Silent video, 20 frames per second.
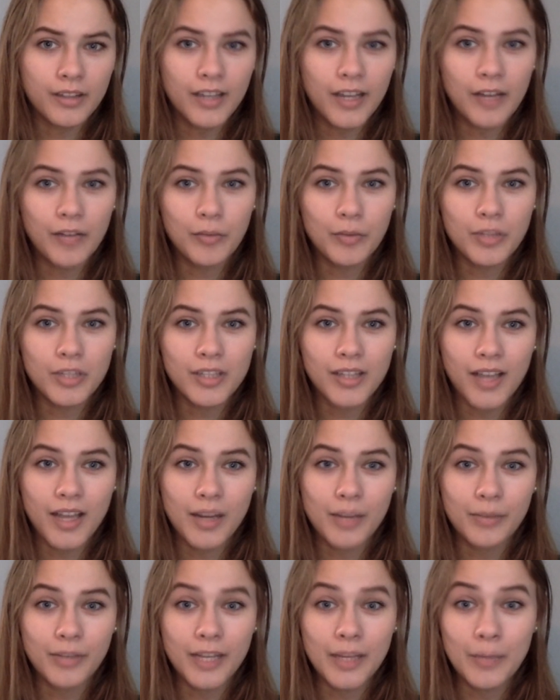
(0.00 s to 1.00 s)
everyone just kind of
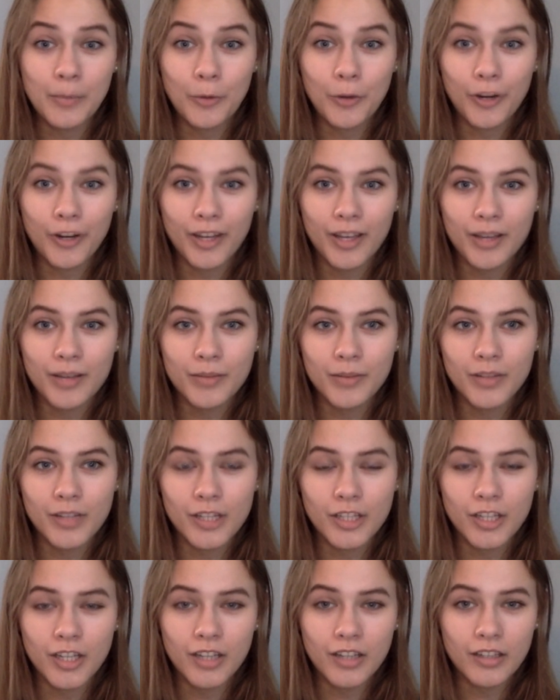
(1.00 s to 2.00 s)
played board games with each
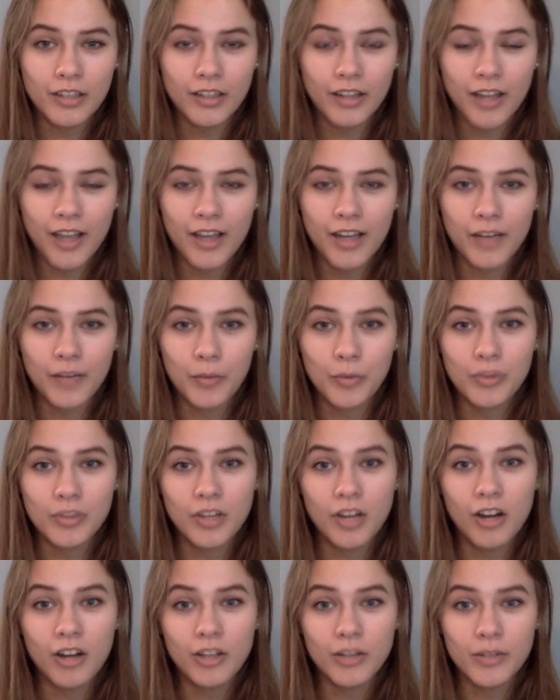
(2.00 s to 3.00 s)
other and everyone
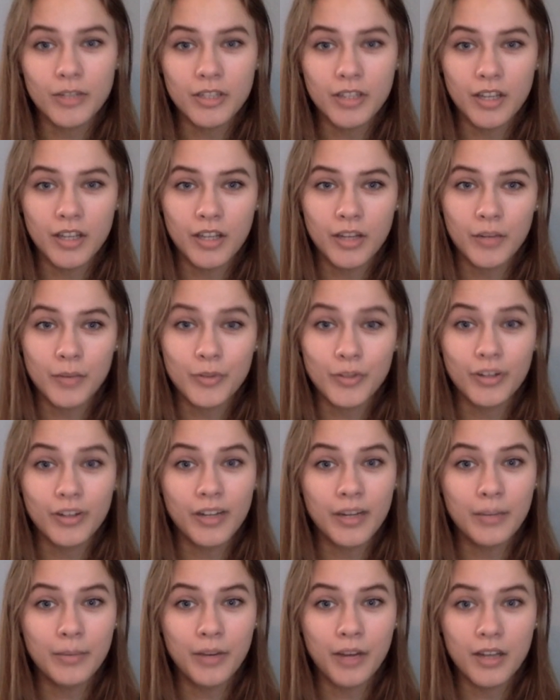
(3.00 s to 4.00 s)
talked to each other, and it was a
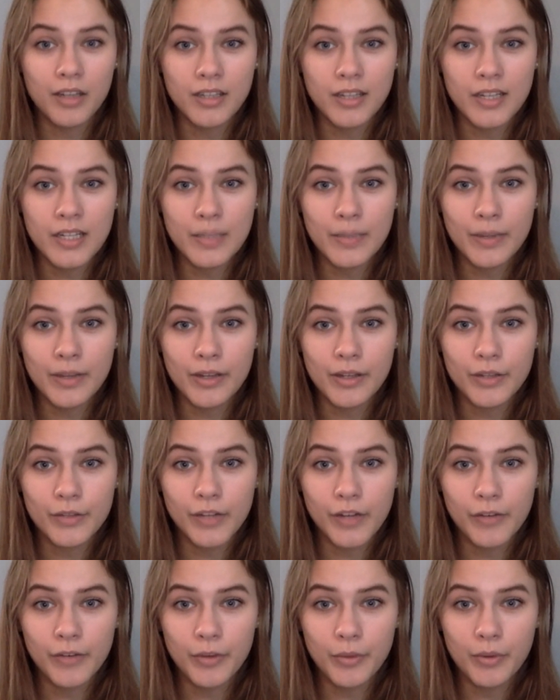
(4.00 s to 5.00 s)
great bonding experience for
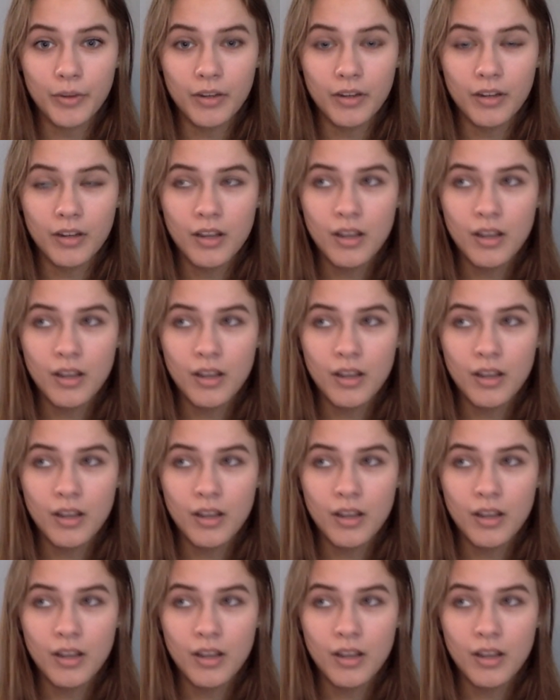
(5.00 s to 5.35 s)
everyone.